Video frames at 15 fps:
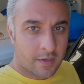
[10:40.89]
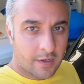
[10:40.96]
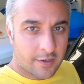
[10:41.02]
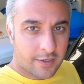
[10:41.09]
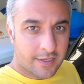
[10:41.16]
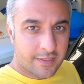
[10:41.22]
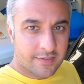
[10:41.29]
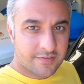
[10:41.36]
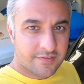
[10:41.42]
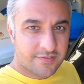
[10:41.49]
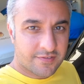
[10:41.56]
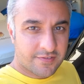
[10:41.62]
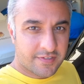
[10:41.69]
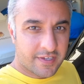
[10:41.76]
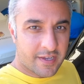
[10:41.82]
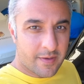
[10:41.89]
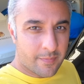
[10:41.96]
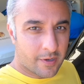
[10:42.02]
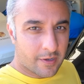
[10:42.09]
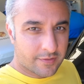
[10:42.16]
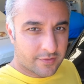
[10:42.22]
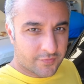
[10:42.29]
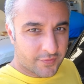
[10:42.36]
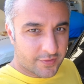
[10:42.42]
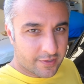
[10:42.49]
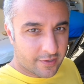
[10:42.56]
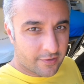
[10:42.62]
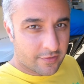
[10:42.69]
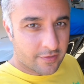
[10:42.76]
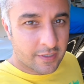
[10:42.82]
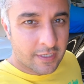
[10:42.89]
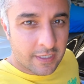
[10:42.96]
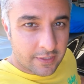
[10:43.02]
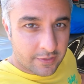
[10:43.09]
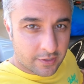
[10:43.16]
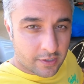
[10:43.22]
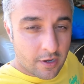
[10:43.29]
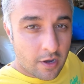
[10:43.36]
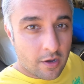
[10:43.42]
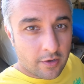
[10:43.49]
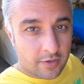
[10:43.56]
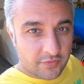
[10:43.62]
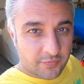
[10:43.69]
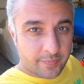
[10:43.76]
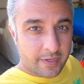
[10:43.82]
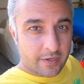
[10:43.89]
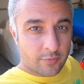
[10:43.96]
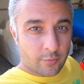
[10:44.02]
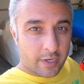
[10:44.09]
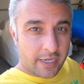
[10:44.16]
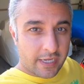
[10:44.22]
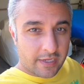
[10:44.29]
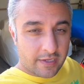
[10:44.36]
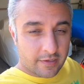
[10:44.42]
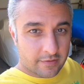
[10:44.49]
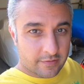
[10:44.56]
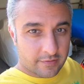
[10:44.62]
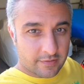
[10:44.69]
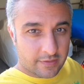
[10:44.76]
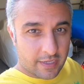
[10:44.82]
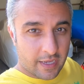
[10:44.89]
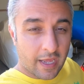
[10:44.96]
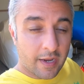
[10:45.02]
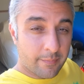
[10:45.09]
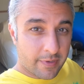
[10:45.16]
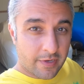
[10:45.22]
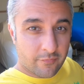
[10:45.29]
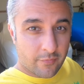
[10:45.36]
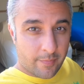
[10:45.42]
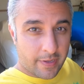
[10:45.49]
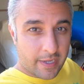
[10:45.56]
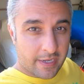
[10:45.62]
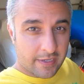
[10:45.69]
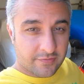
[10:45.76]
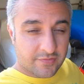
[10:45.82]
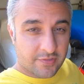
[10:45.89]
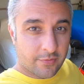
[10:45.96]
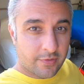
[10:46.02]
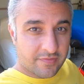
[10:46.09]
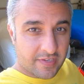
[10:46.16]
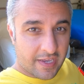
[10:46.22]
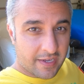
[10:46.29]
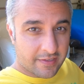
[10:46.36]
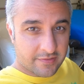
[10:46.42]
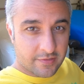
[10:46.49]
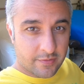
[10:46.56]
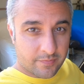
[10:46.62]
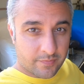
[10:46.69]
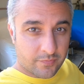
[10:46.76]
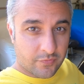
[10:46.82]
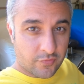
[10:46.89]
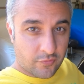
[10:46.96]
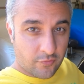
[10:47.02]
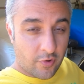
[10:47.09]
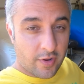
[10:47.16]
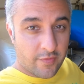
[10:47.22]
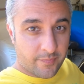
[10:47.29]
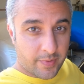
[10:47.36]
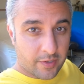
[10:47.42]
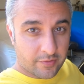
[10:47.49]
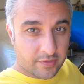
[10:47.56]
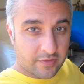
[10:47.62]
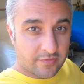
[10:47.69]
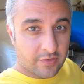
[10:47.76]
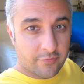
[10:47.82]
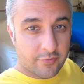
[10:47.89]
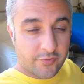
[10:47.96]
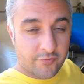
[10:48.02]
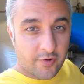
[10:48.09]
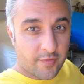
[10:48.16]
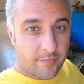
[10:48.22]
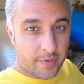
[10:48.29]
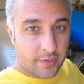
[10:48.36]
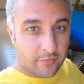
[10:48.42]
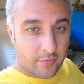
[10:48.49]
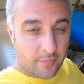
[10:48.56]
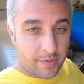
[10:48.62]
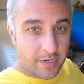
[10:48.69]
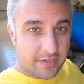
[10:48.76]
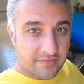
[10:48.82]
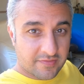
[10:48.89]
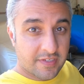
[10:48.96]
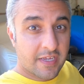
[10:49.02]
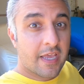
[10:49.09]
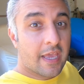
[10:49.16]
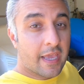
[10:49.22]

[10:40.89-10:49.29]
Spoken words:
Okay, this is the second part of this video. The car has been away and been repaired, so it's had the drive belt, the auxiliary drive belt replaced.